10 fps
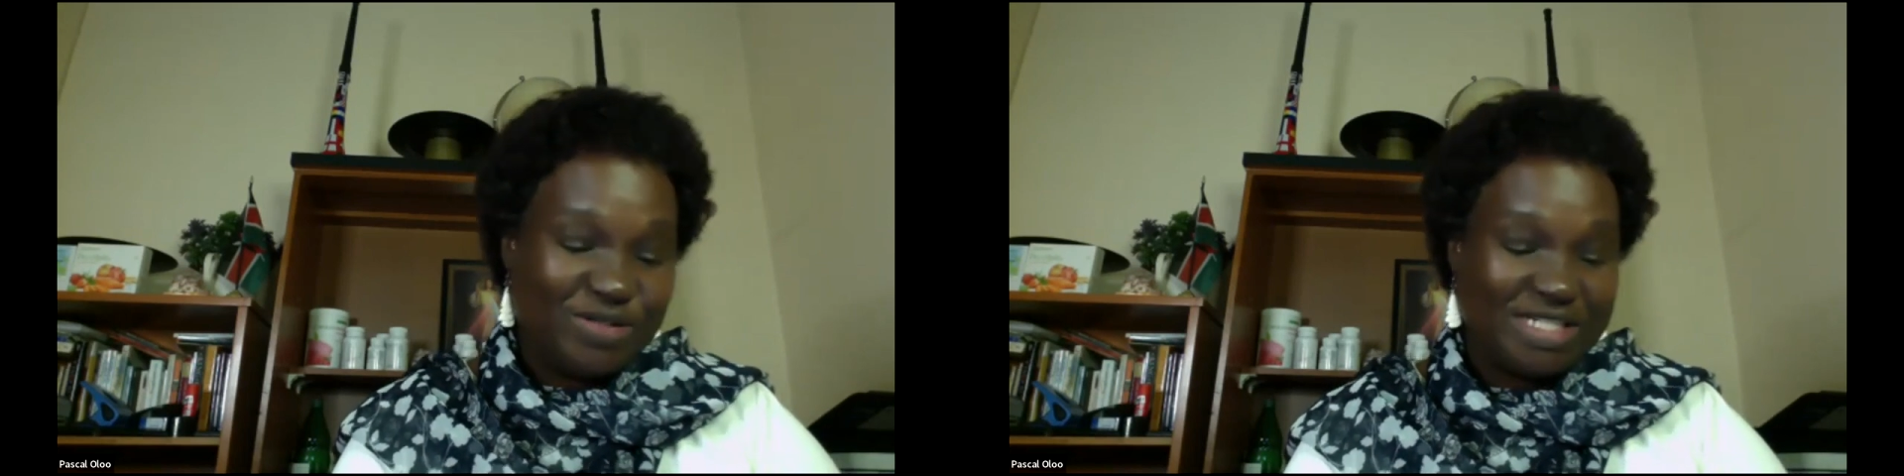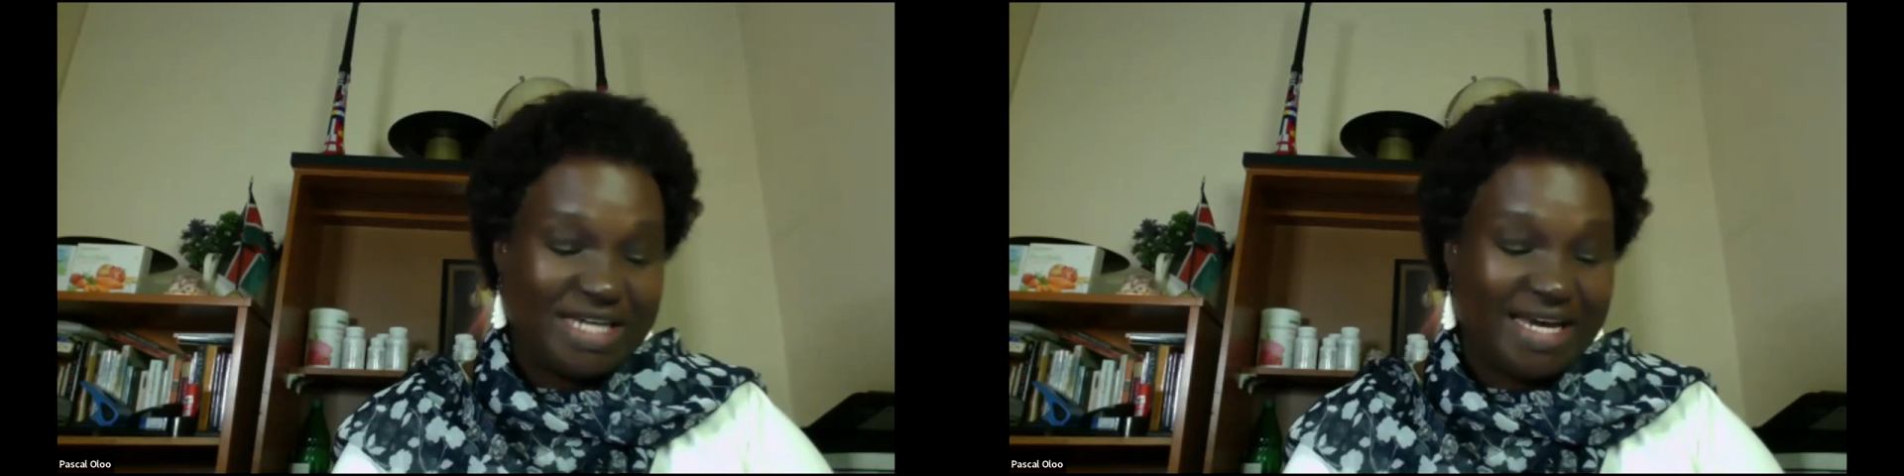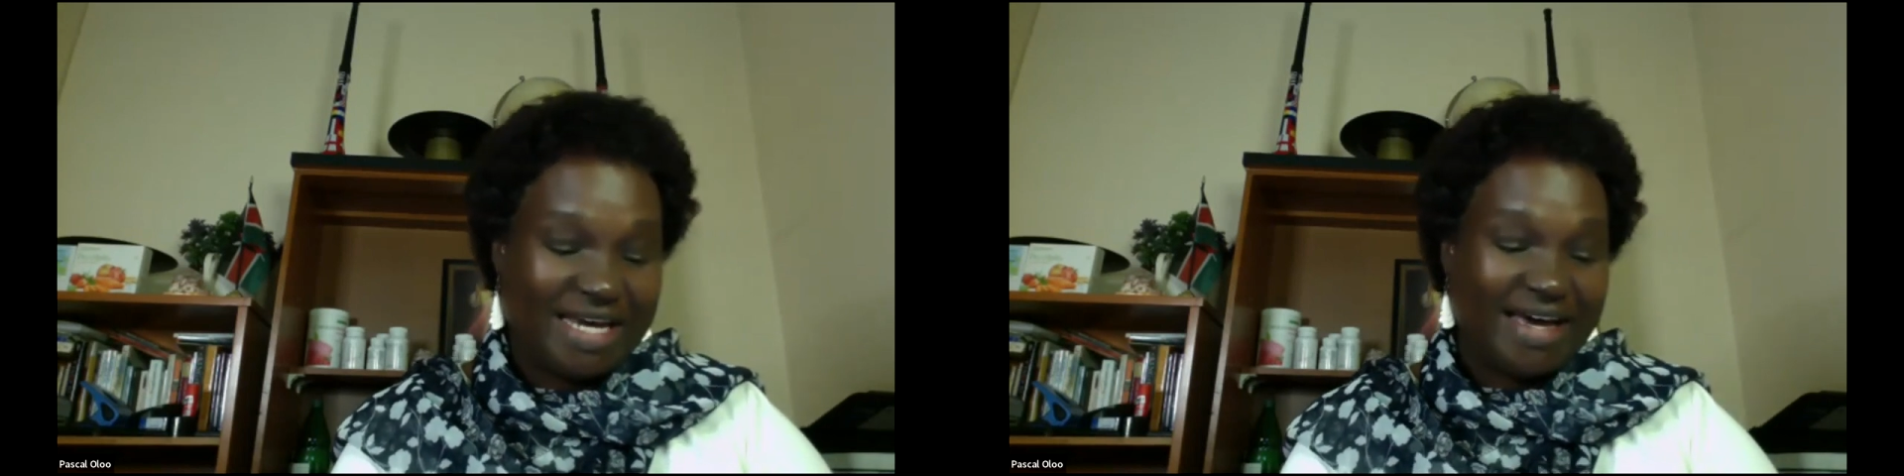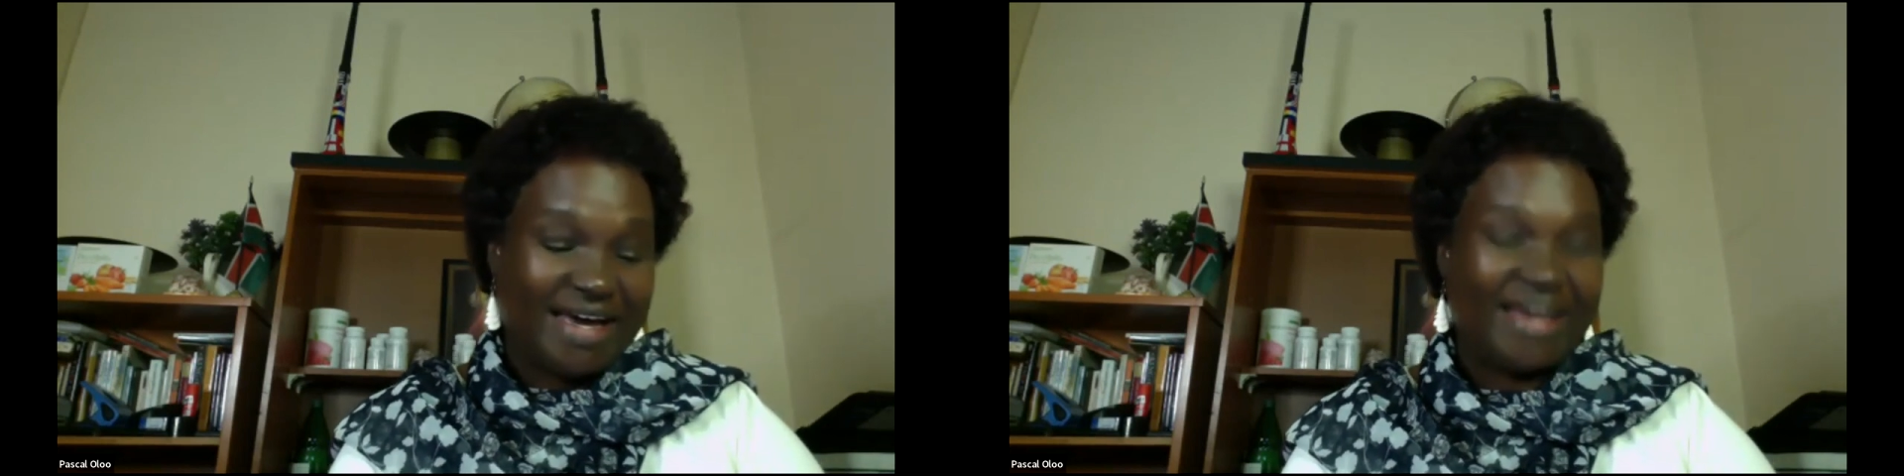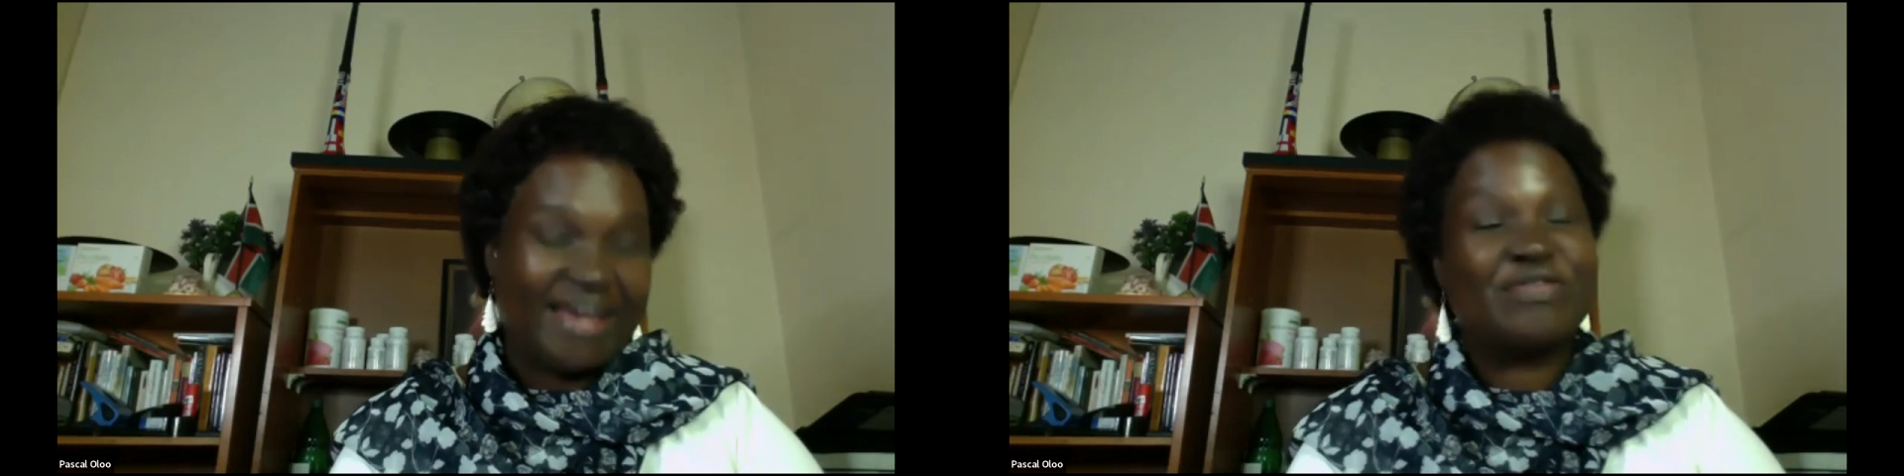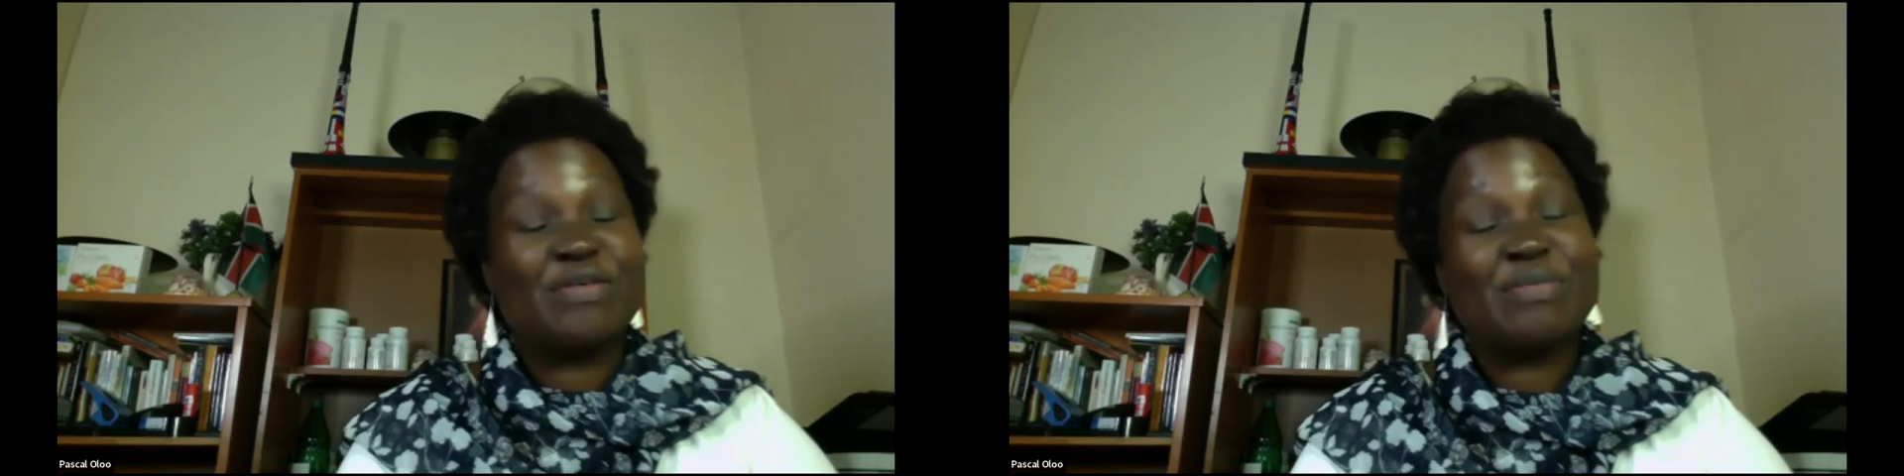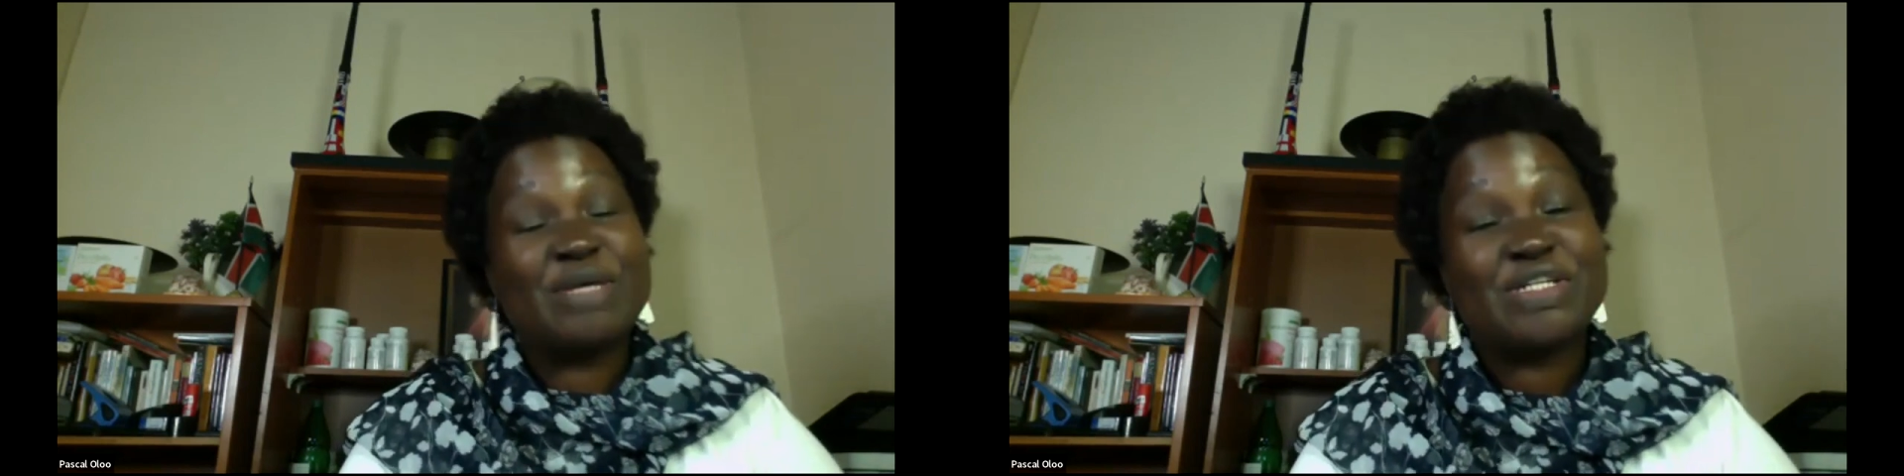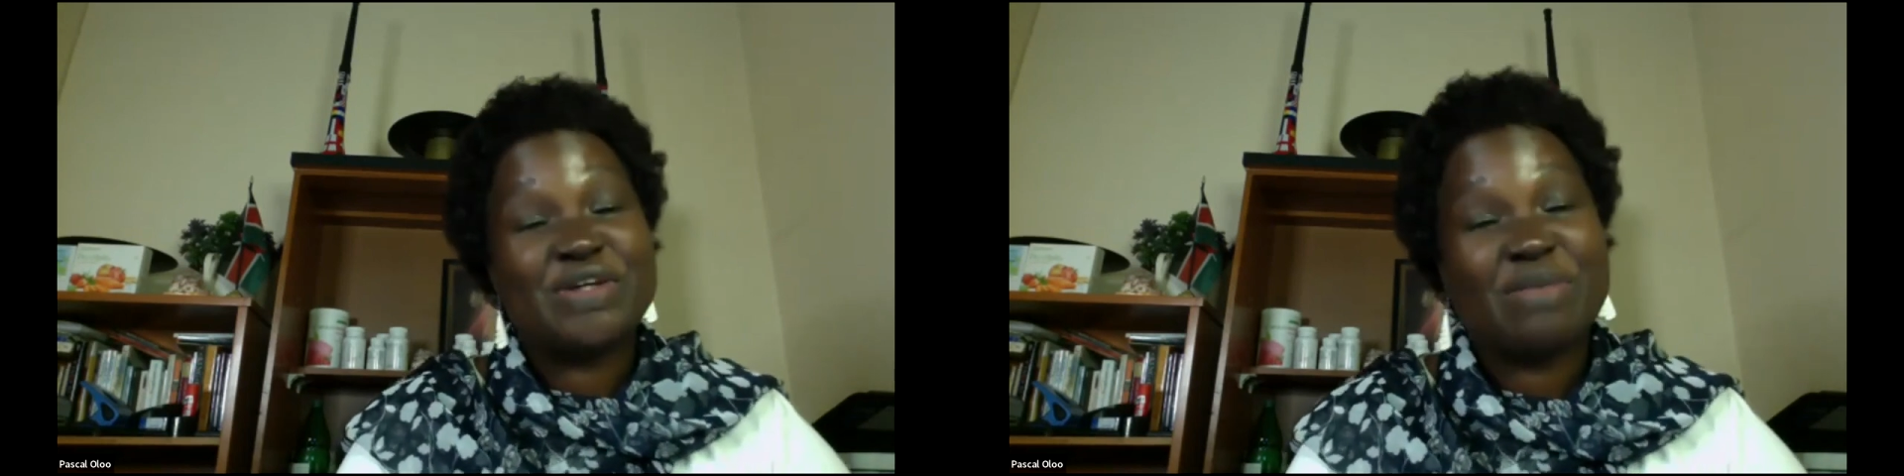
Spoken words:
share information